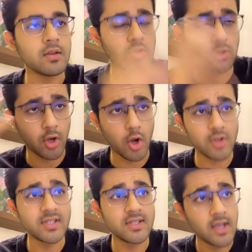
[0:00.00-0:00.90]
So the
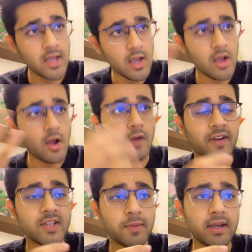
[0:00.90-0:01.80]
causes of
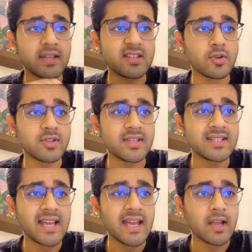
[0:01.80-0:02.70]
respiratory acidosis